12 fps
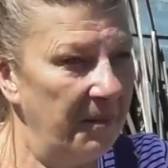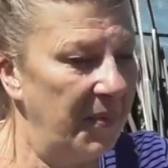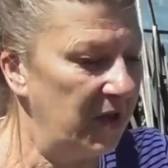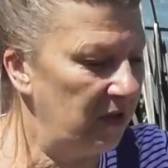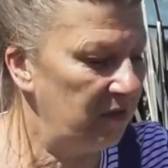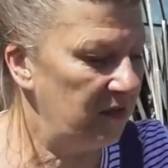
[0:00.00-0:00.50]

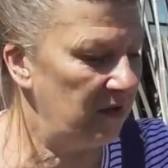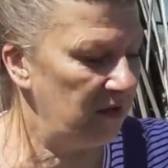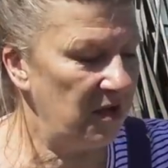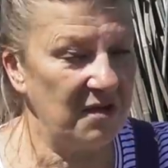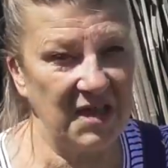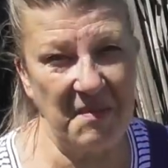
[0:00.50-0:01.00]
But you
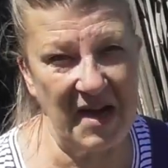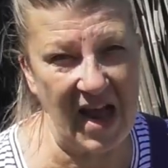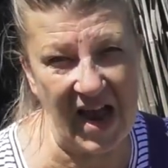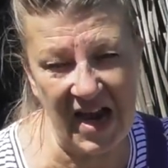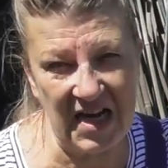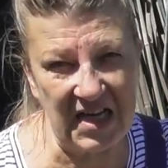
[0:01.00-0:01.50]
use them in
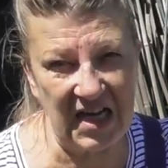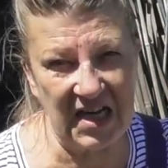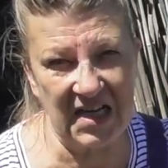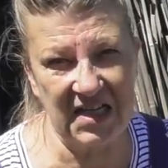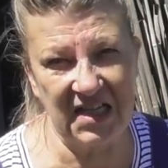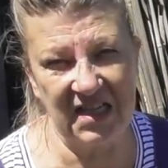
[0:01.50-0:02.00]
any
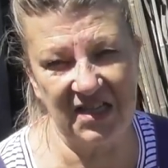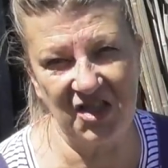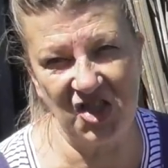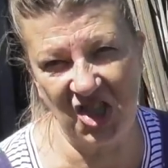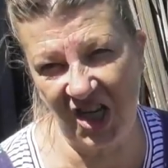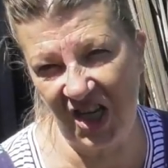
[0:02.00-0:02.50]
kind of
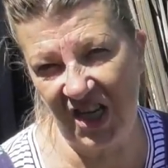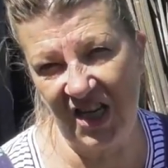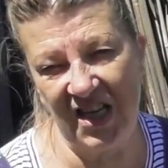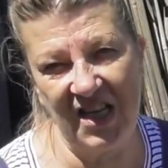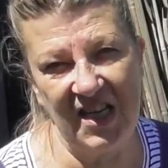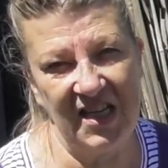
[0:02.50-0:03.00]

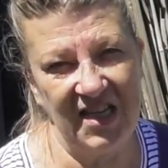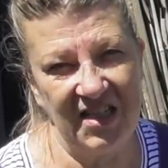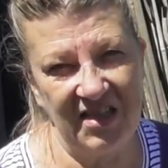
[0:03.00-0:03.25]
chili,